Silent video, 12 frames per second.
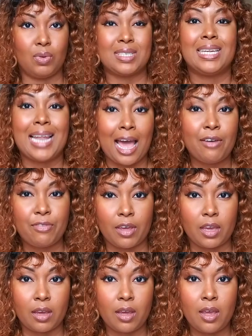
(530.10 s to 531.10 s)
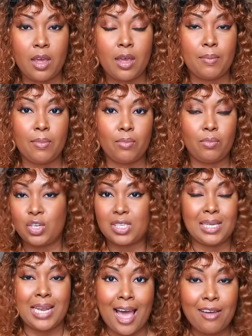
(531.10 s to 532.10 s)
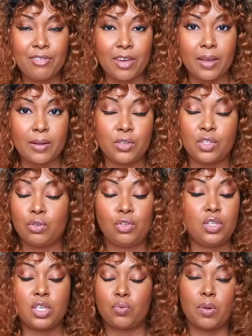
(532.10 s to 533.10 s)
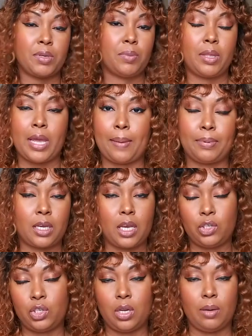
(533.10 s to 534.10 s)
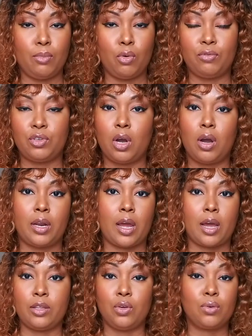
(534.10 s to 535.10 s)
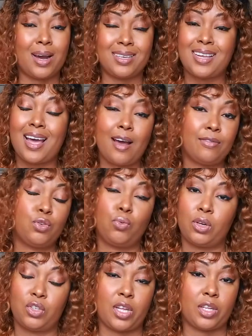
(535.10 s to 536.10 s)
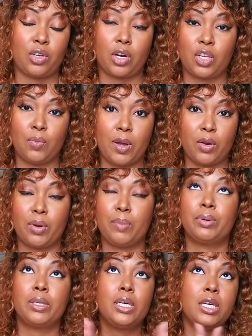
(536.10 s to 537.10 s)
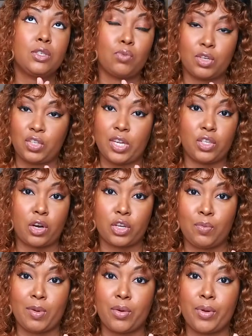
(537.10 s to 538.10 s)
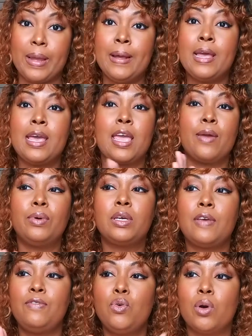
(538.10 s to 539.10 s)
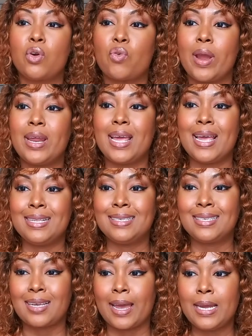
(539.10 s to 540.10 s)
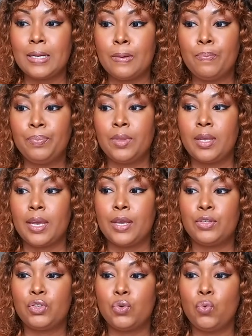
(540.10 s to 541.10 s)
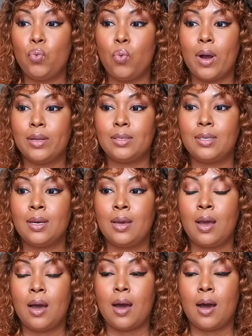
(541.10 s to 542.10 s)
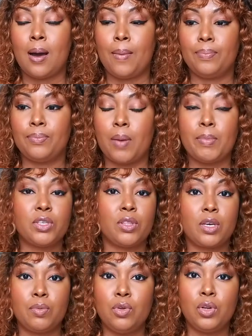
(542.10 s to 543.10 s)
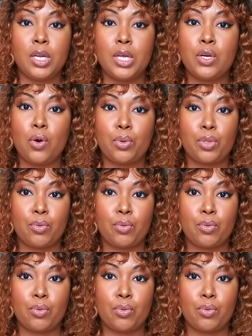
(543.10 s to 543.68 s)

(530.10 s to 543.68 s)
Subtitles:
was laughing. And so she just ripped up the application and moved on. You guys have to watch that documentary. Please watch that documentary. It will give you a great insight into what members of the community go